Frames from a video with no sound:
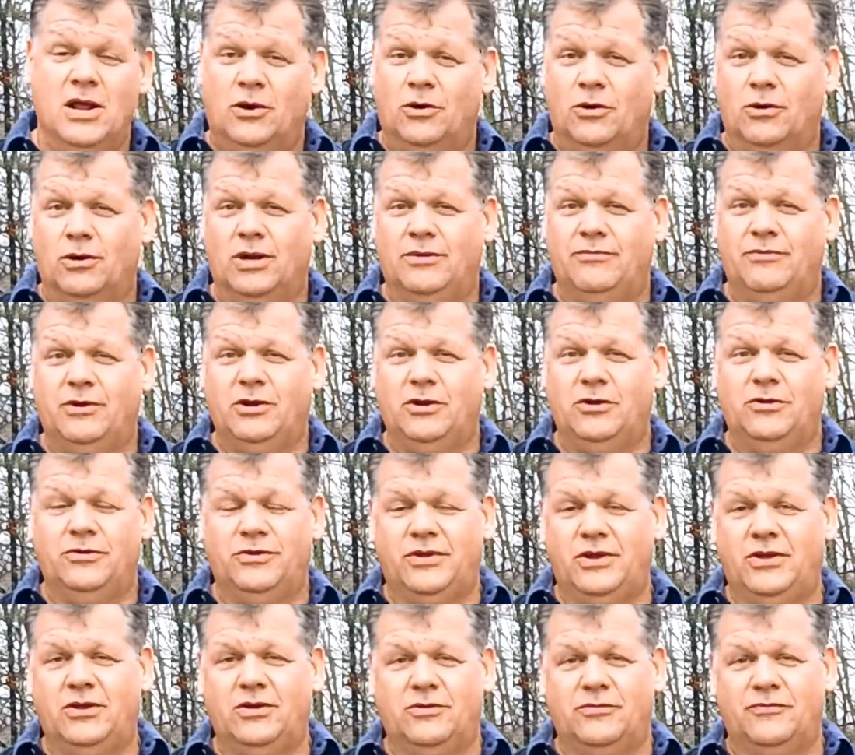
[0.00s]
or even
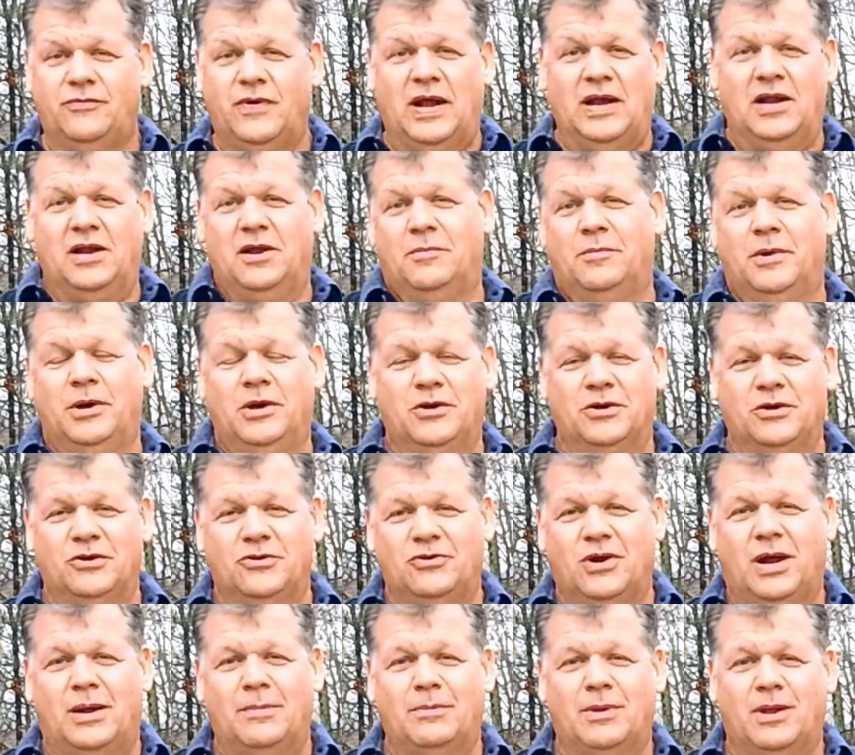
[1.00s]
using your Finding America
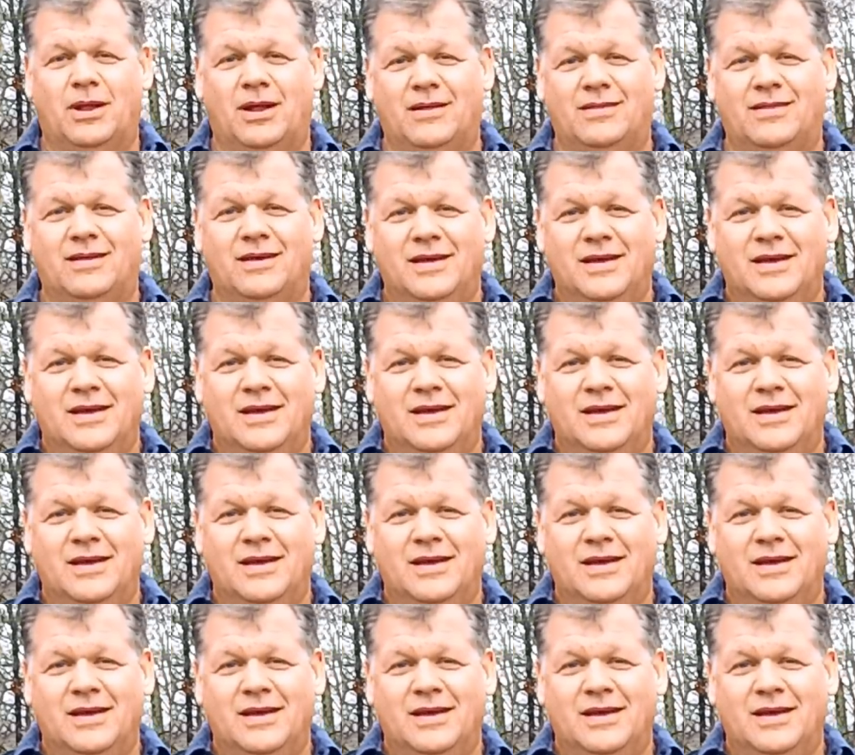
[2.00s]
drop cloth,